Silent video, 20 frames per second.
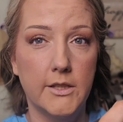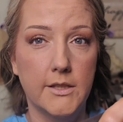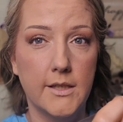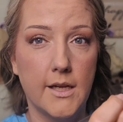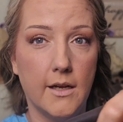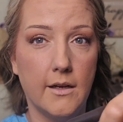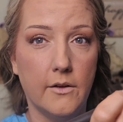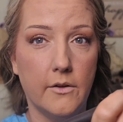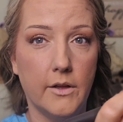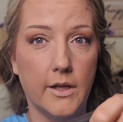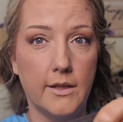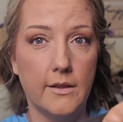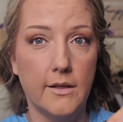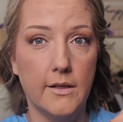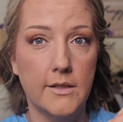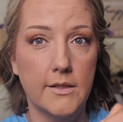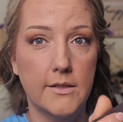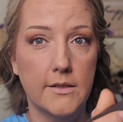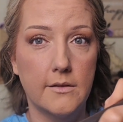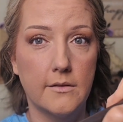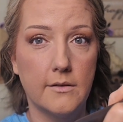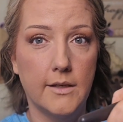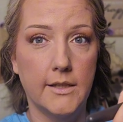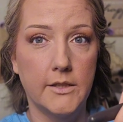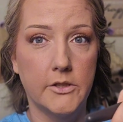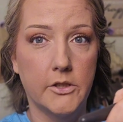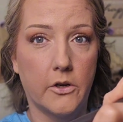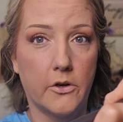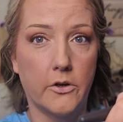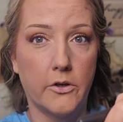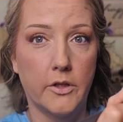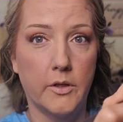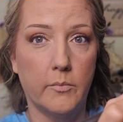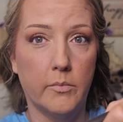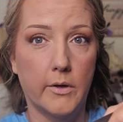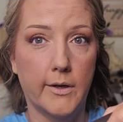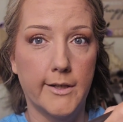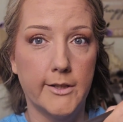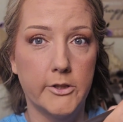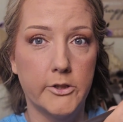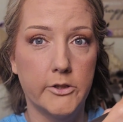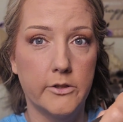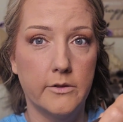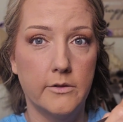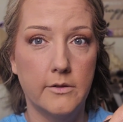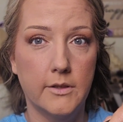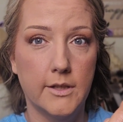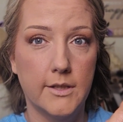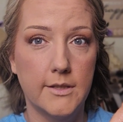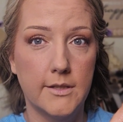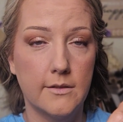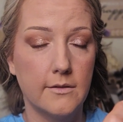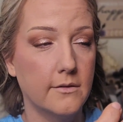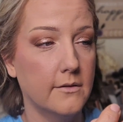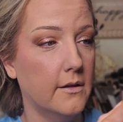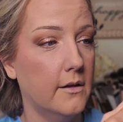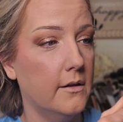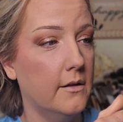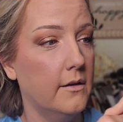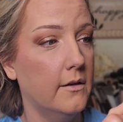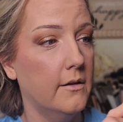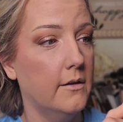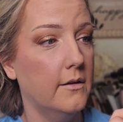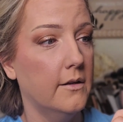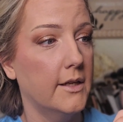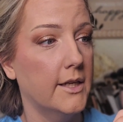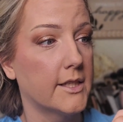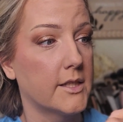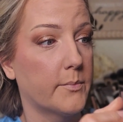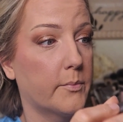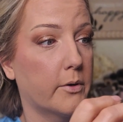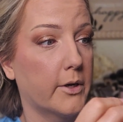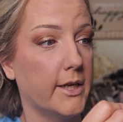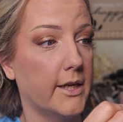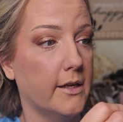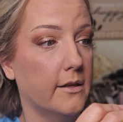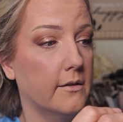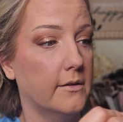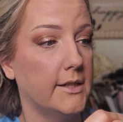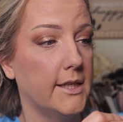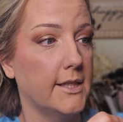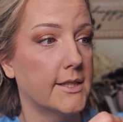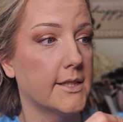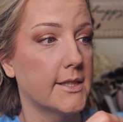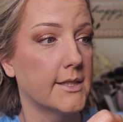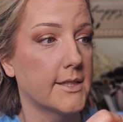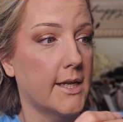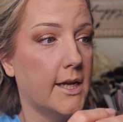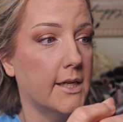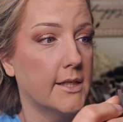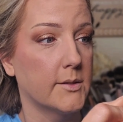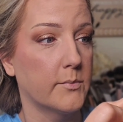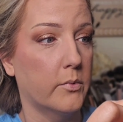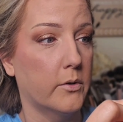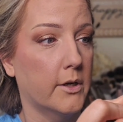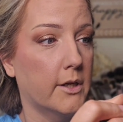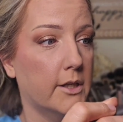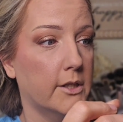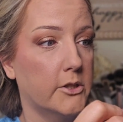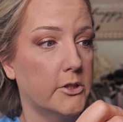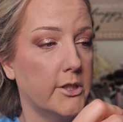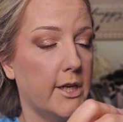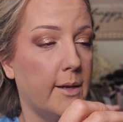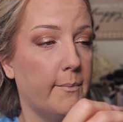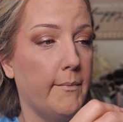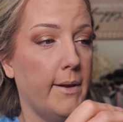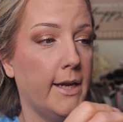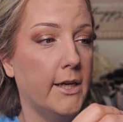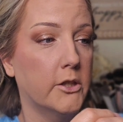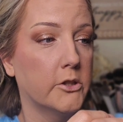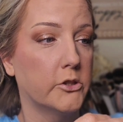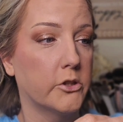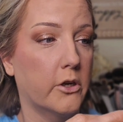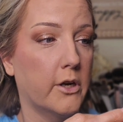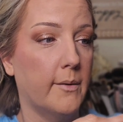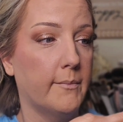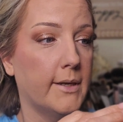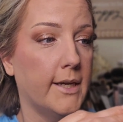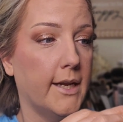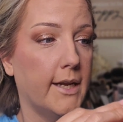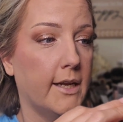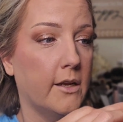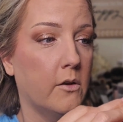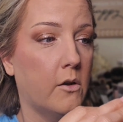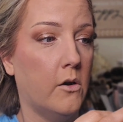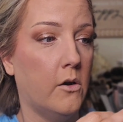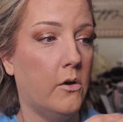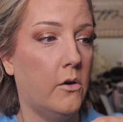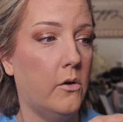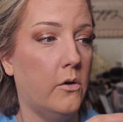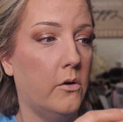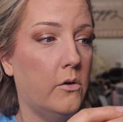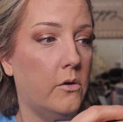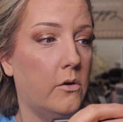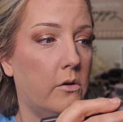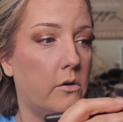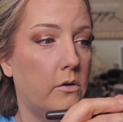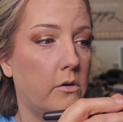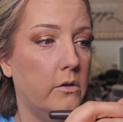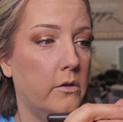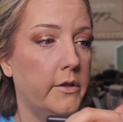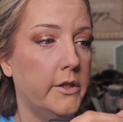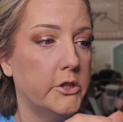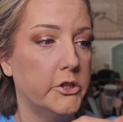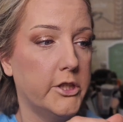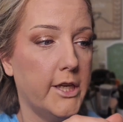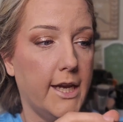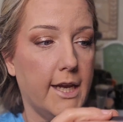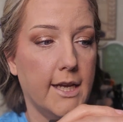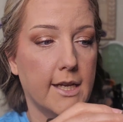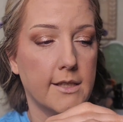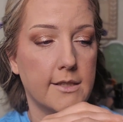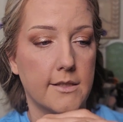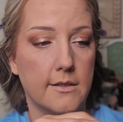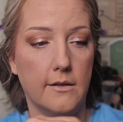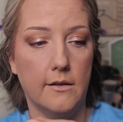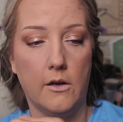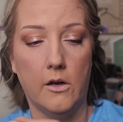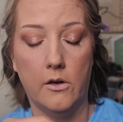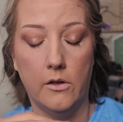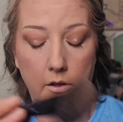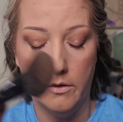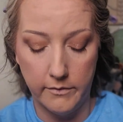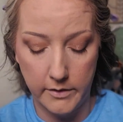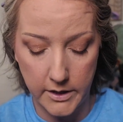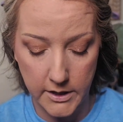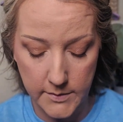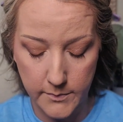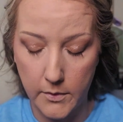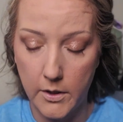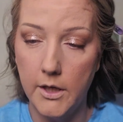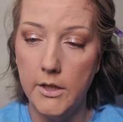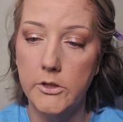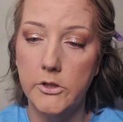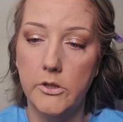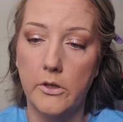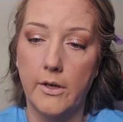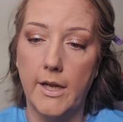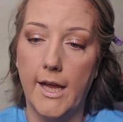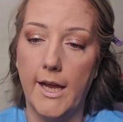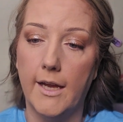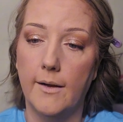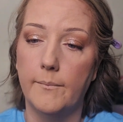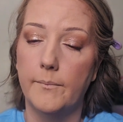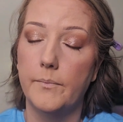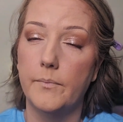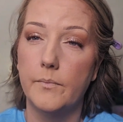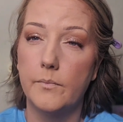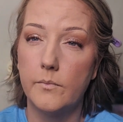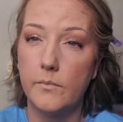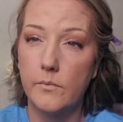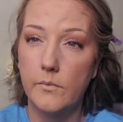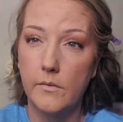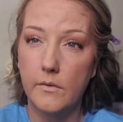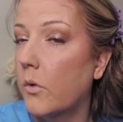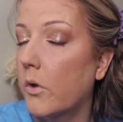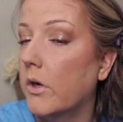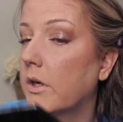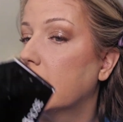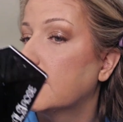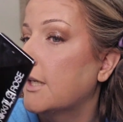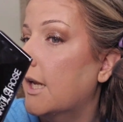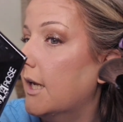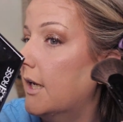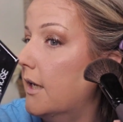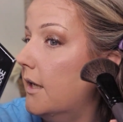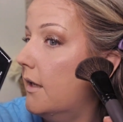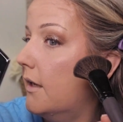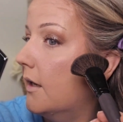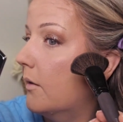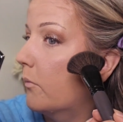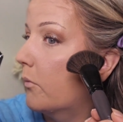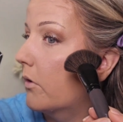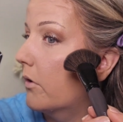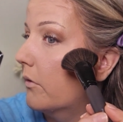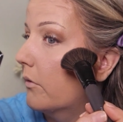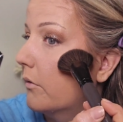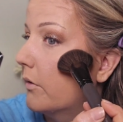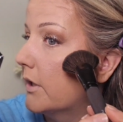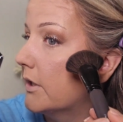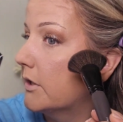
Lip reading: kind of go like this and turn the brush because it's a pretty decent sized brush, and make sure I'm getting all the shades all over this brush, okay? We're going to take it and we're going